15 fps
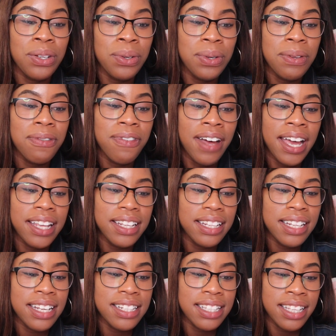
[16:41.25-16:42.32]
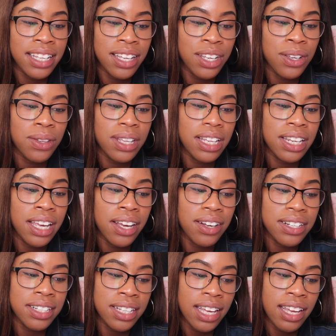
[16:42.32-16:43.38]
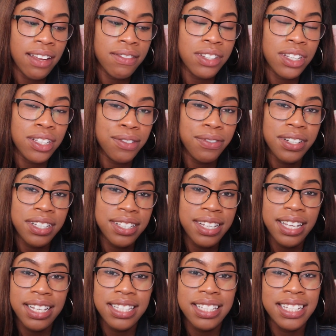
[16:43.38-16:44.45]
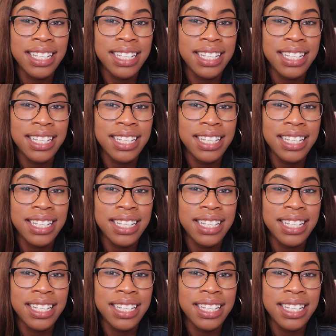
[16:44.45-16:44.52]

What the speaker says: Do you find that they tell you that they are saved just for sex?